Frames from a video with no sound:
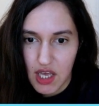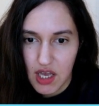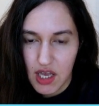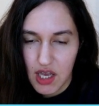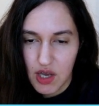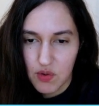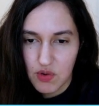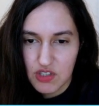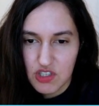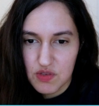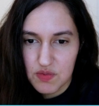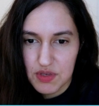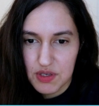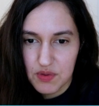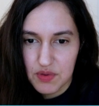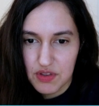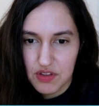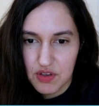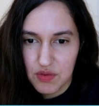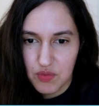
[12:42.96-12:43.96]
I want to be
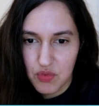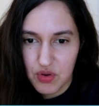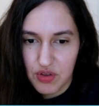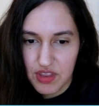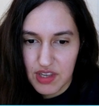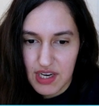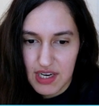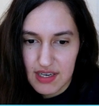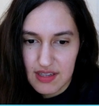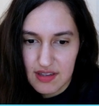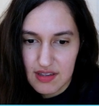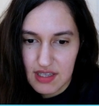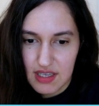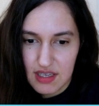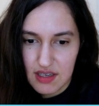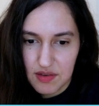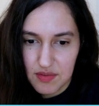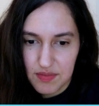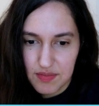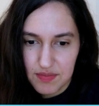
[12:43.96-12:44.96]
with you more than
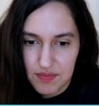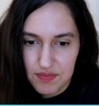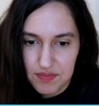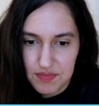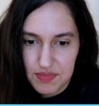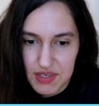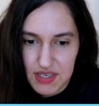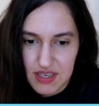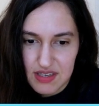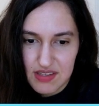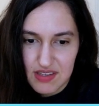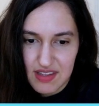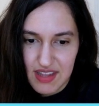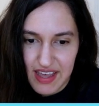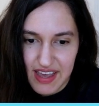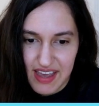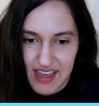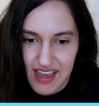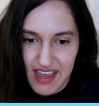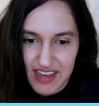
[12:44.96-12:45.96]
anything. Because of
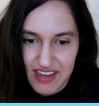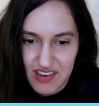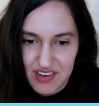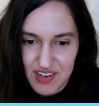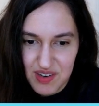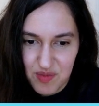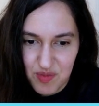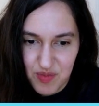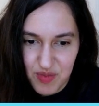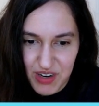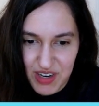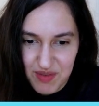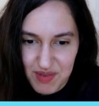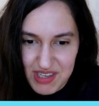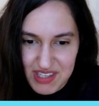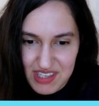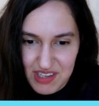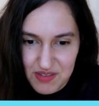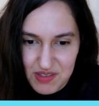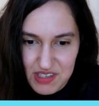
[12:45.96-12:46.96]
that, I couldn't bring
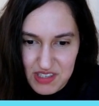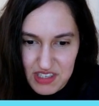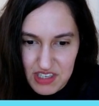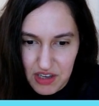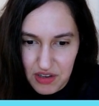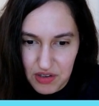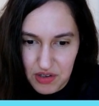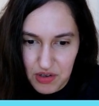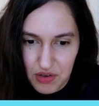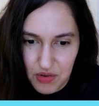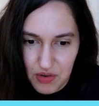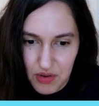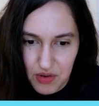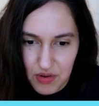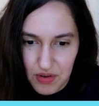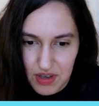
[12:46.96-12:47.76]
myself to tell you.